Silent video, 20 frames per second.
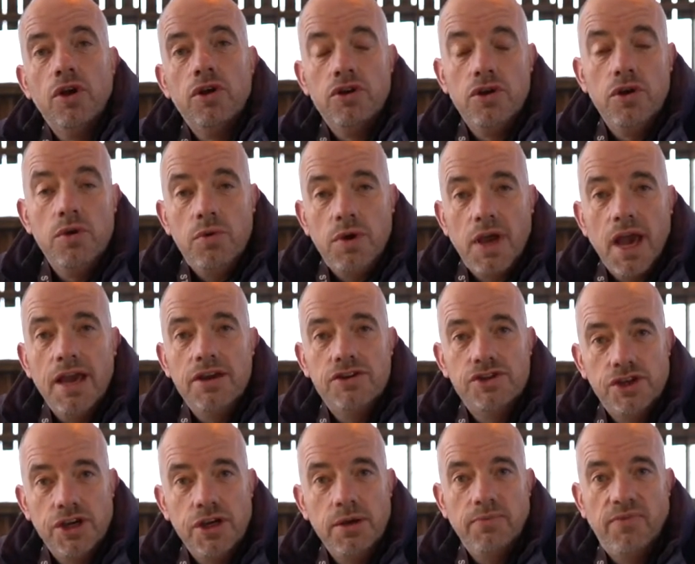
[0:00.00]
U K
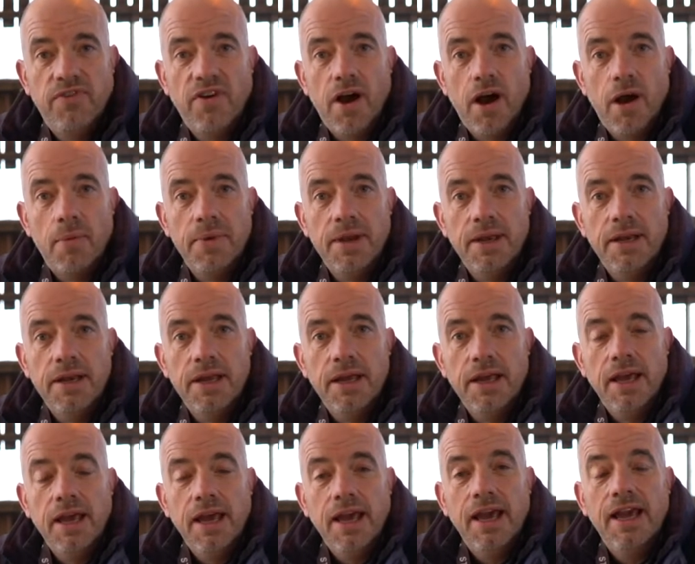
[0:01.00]
sheep farming
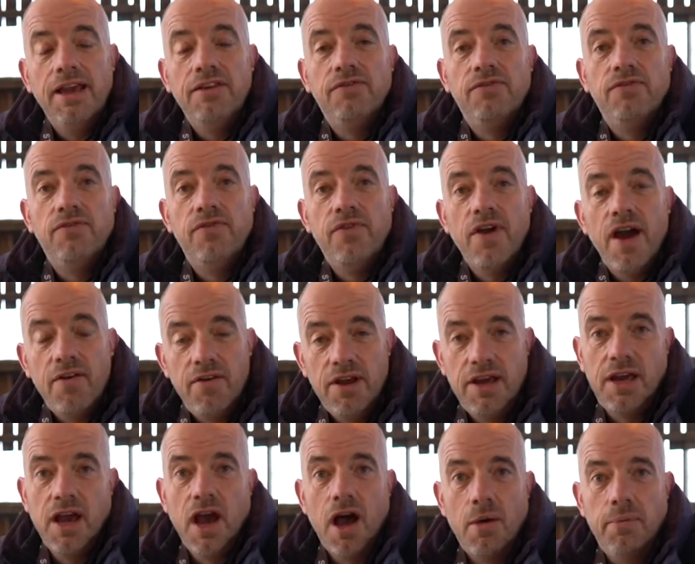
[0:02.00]
is very
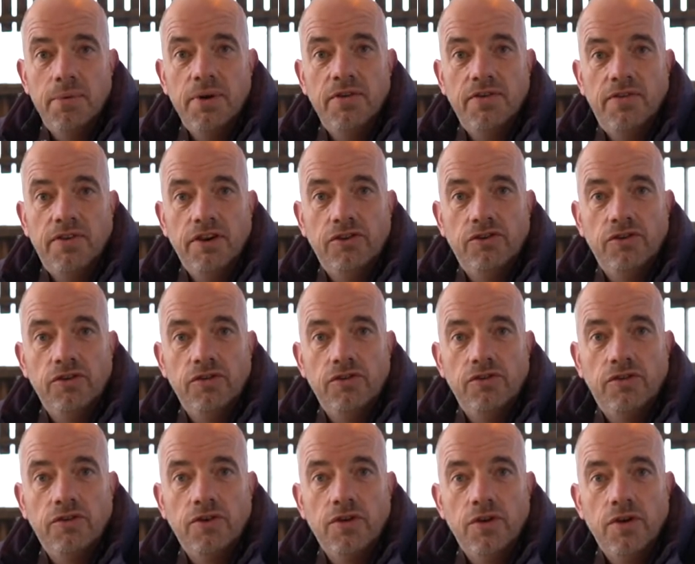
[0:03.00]
carbon
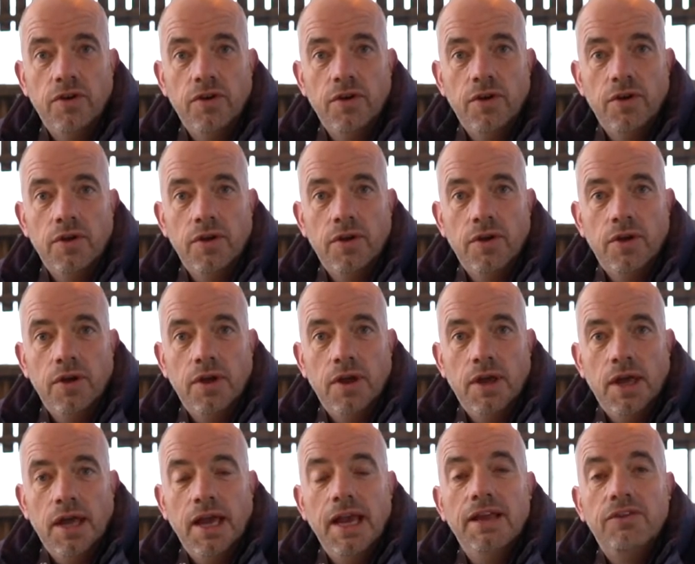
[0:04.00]
efficient.
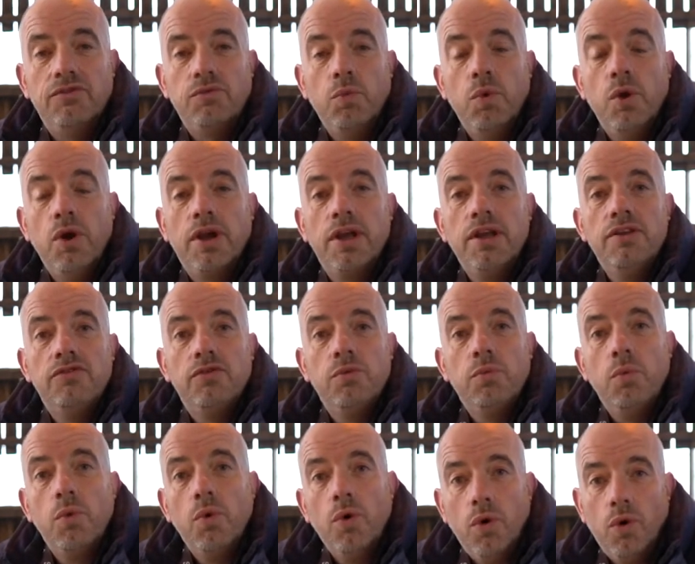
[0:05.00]
It's working
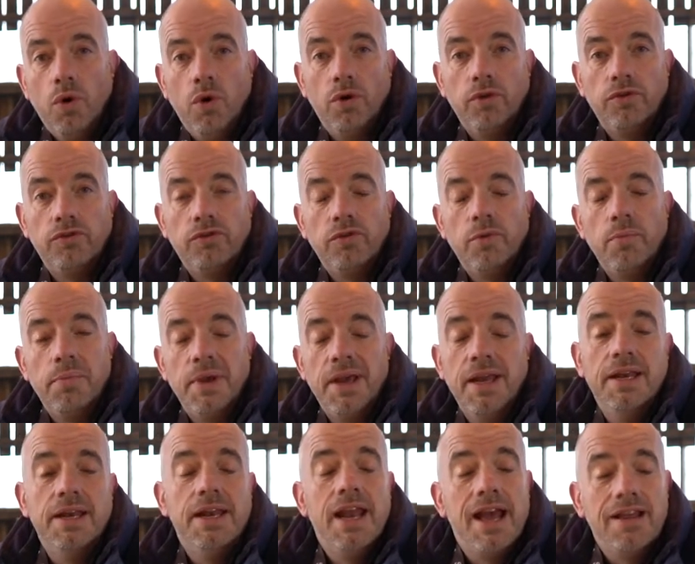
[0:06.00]
towards
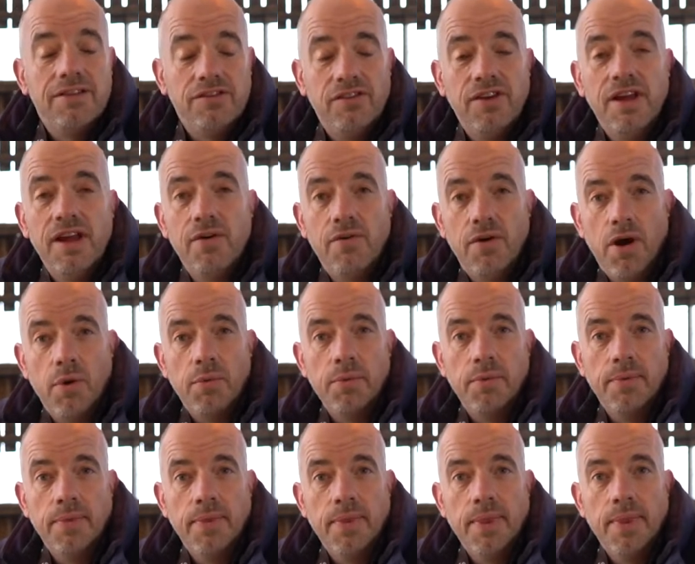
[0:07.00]
being net zero
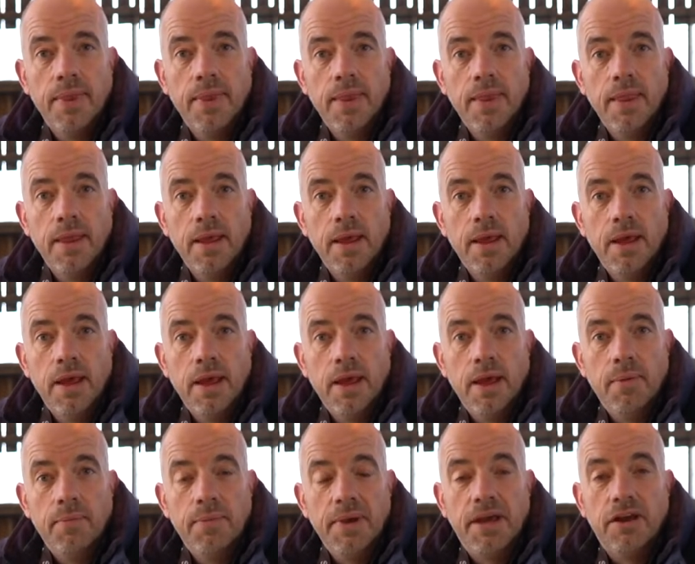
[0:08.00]

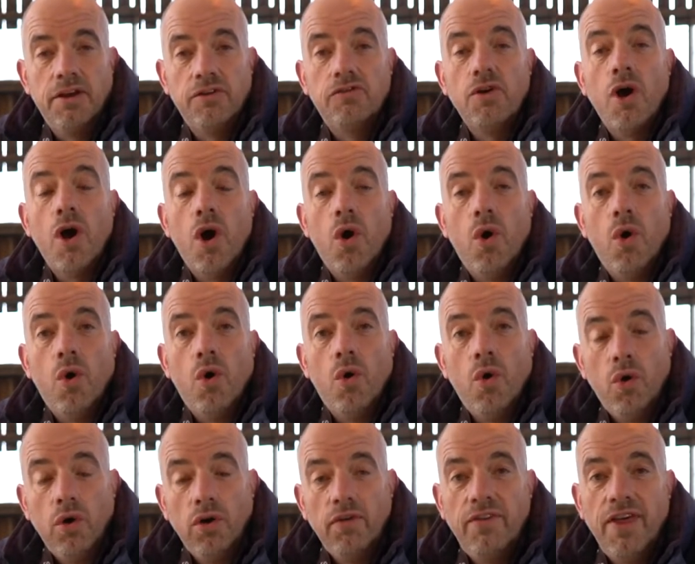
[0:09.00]
because
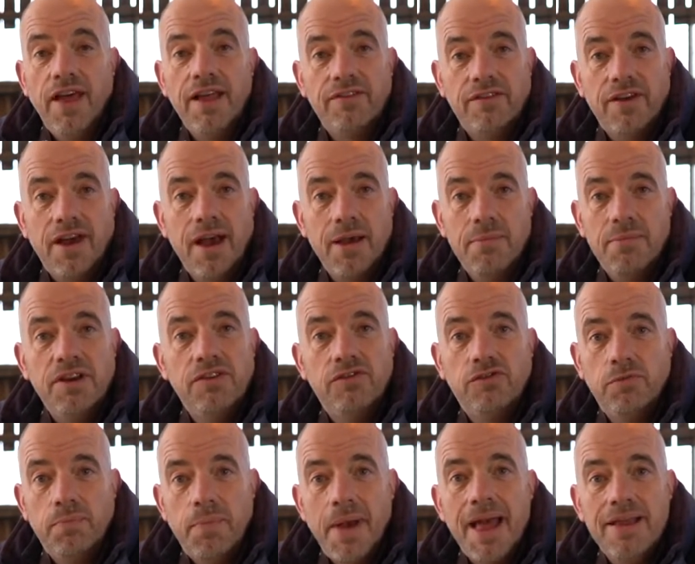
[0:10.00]
all of their time is
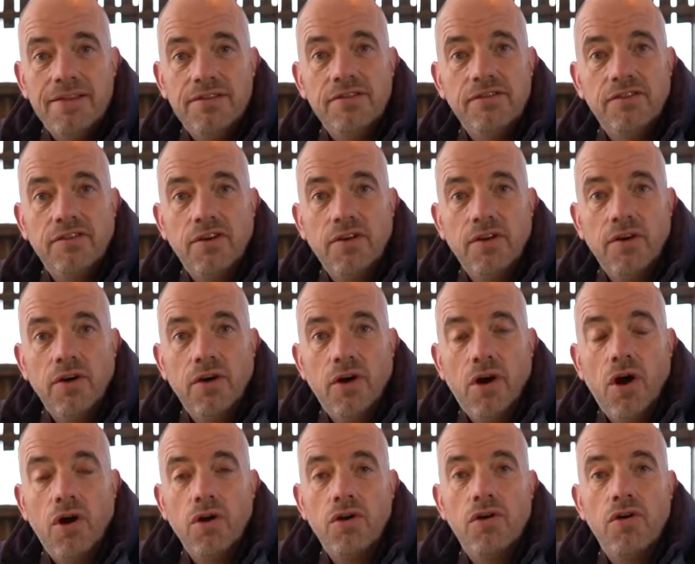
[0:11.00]
spent
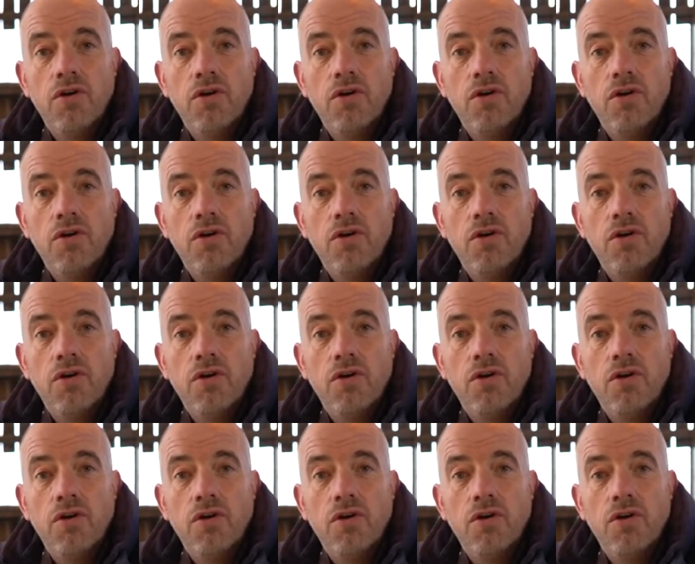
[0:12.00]
on